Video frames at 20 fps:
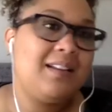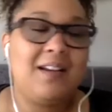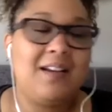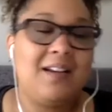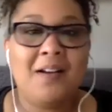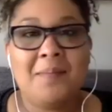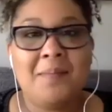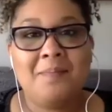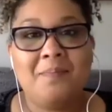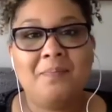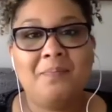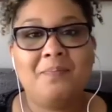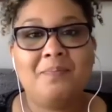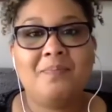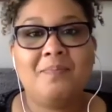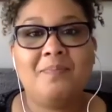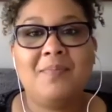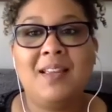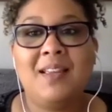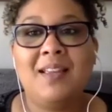Um,
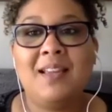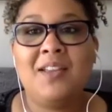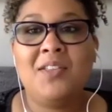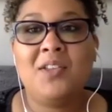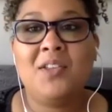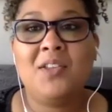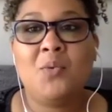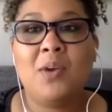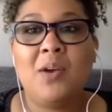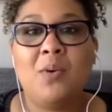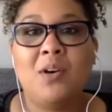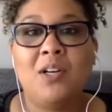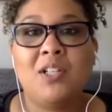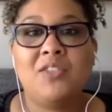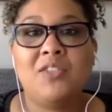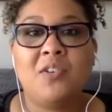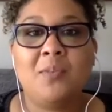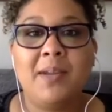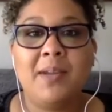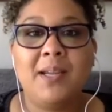it, either way works
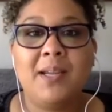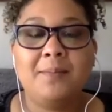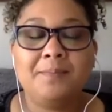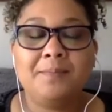for me.